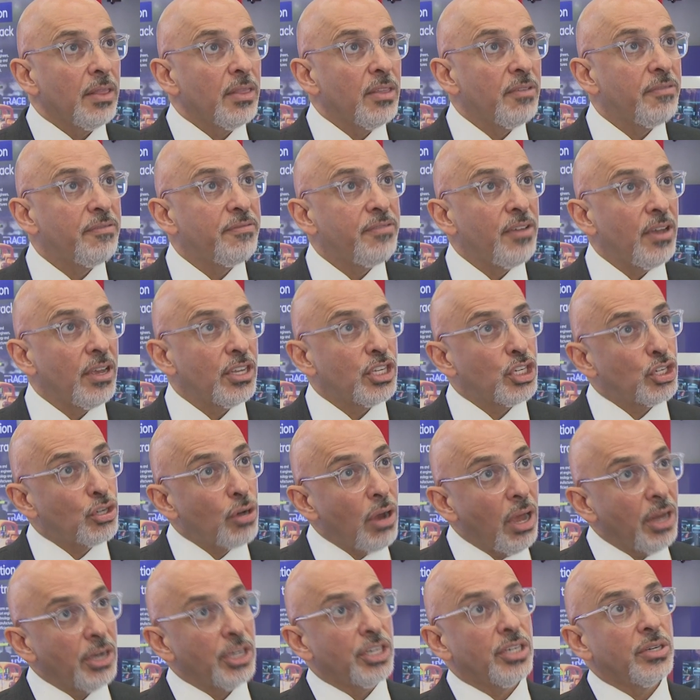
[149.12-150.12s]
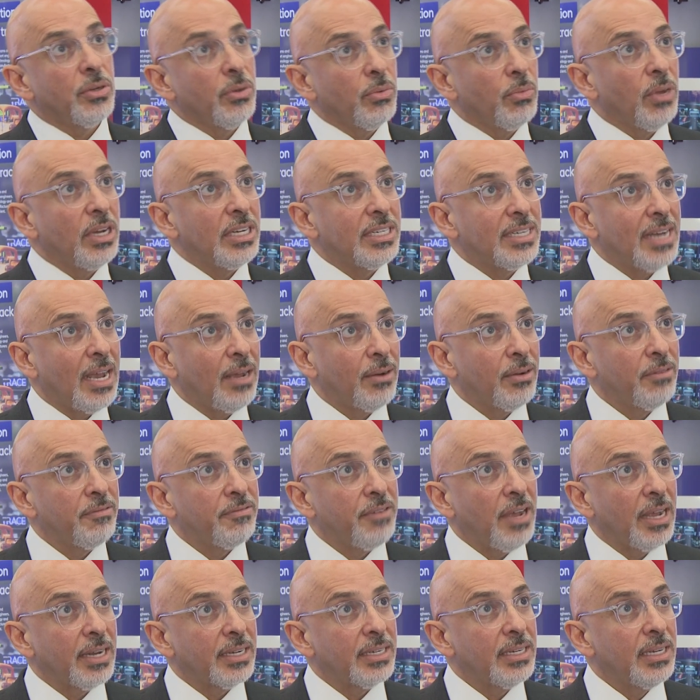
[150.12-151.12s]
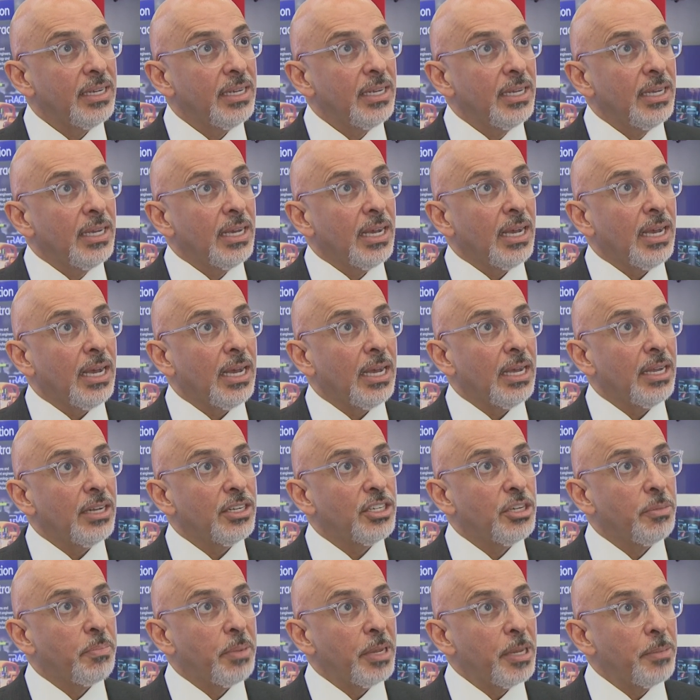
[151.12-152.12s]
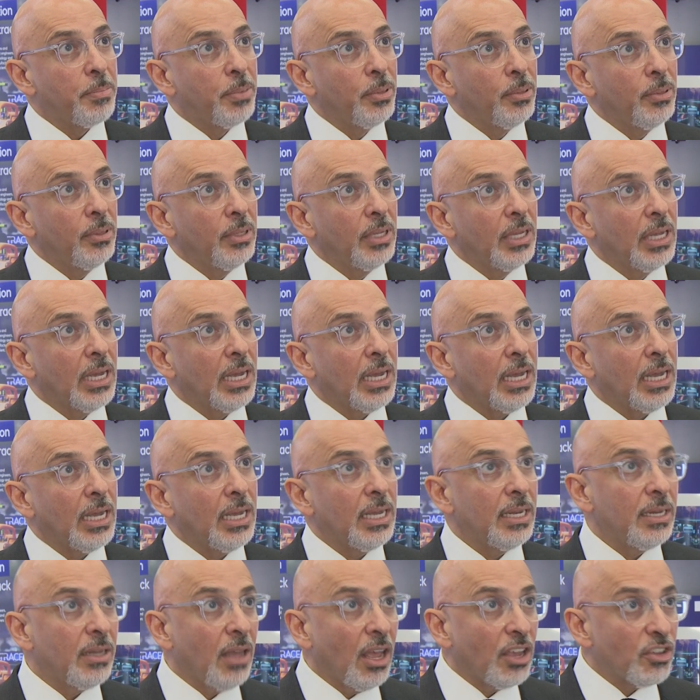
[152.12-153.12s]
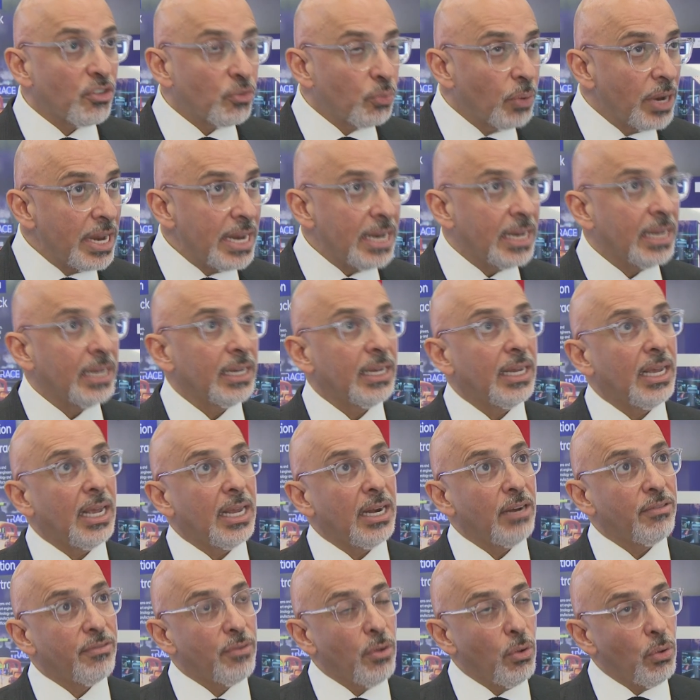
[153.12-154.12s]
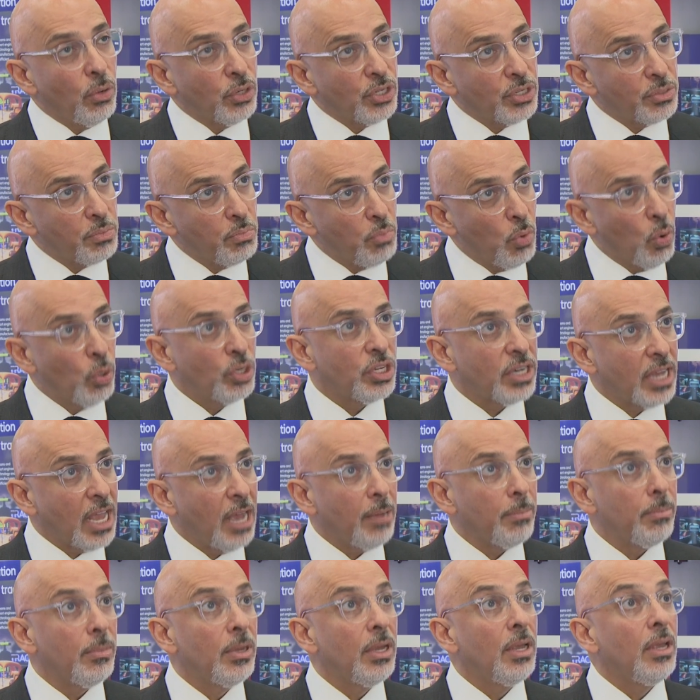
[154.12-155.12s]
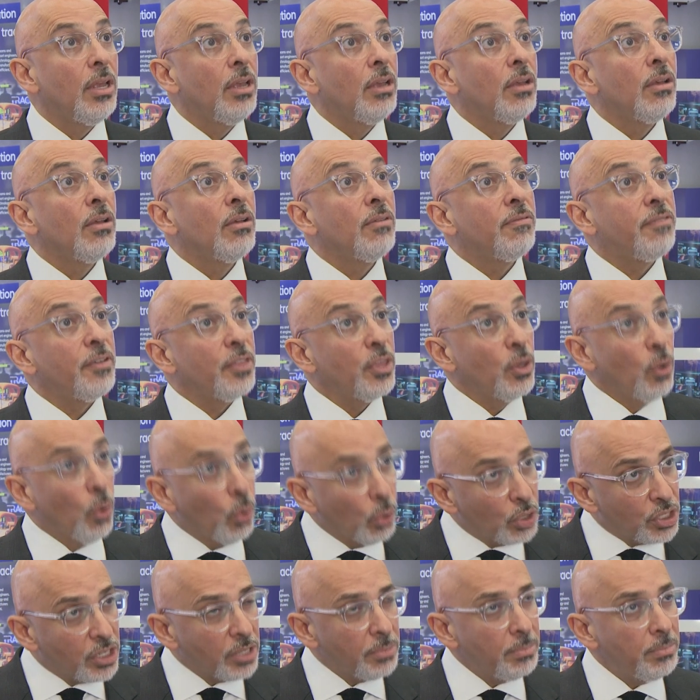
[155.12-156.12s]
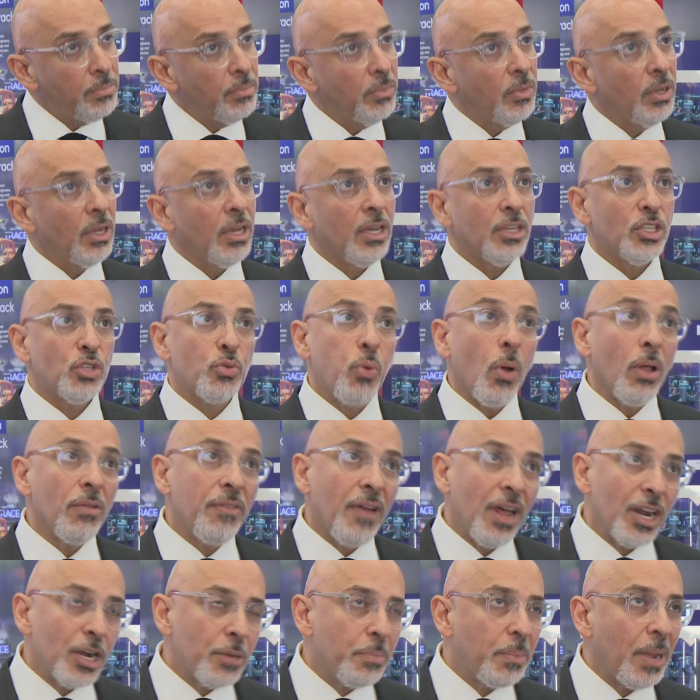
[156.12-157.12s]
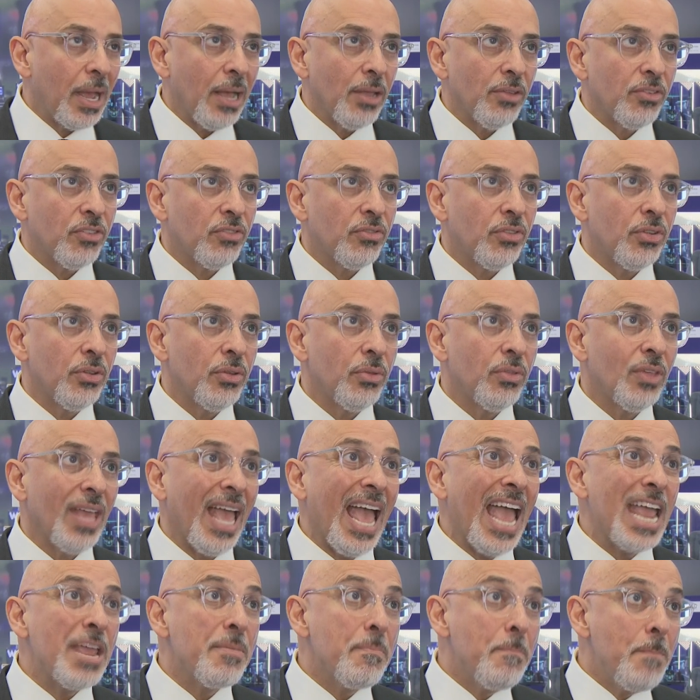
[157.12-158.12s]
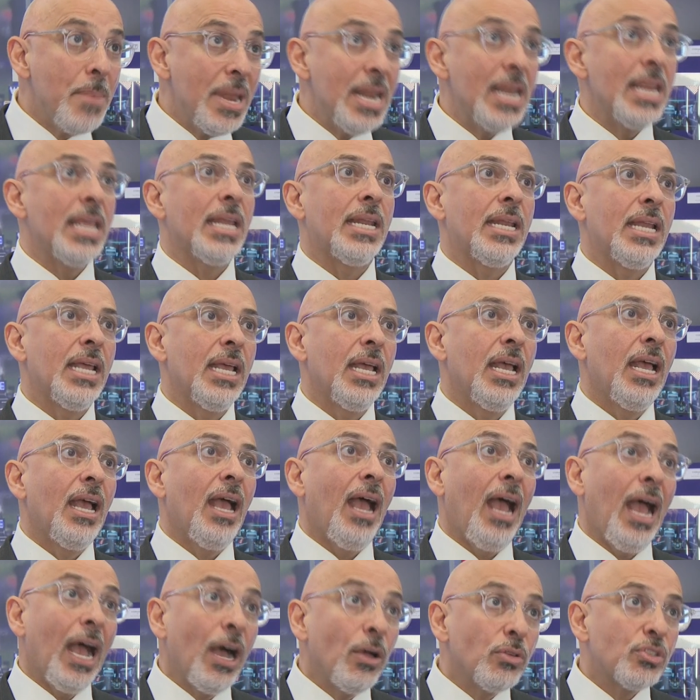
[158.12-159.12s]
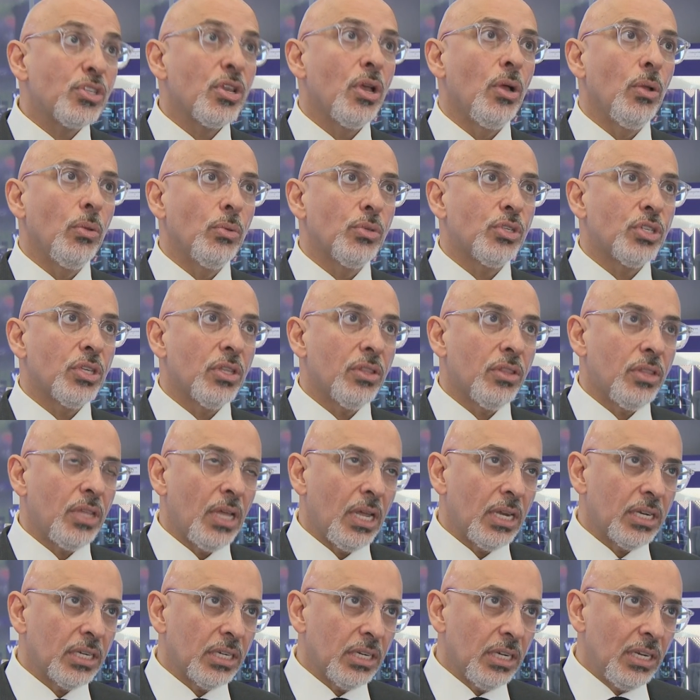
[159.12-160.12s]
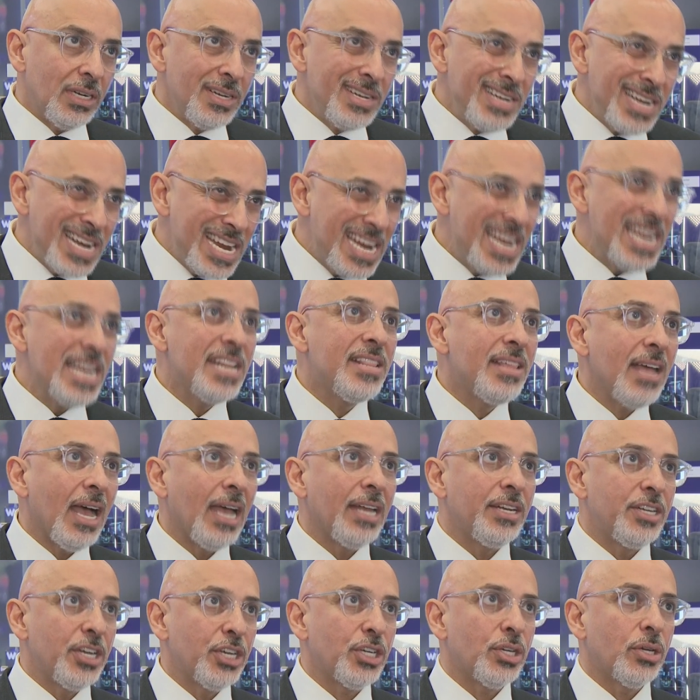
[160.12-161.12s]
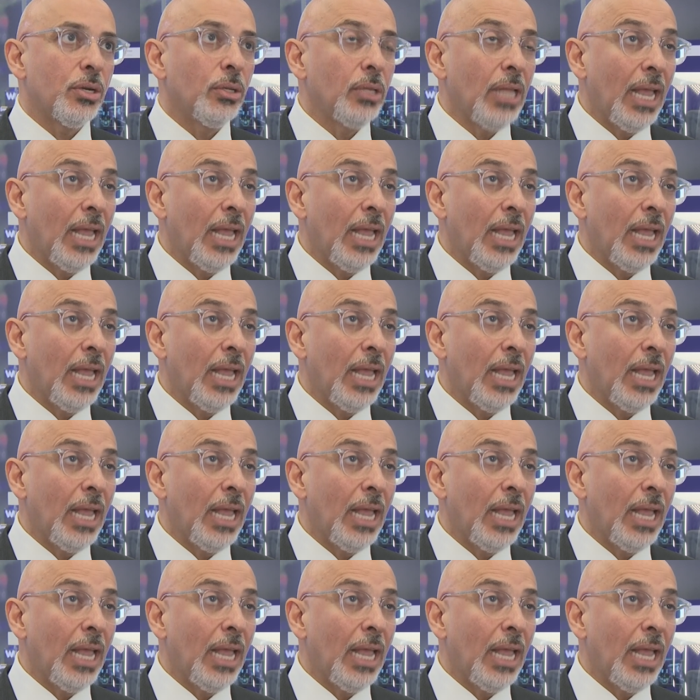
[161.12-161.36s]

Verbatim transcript: the first tranche went out, in fact. Uh, to people uh, last week, and of course, more to come for the autumn. Uh, £1,200 to the 8 million households that need that additional